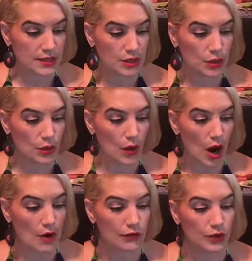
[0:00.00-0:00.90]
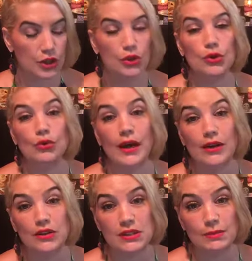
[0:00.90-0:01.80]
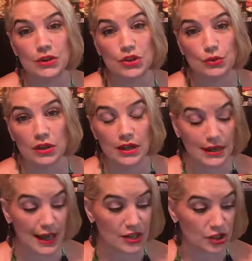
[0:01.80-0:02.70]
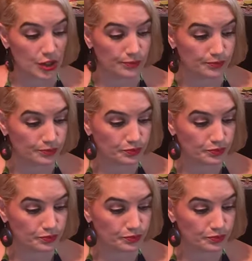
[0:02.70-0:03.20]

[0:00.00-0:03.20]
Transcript: to offering you greater spiritual connection.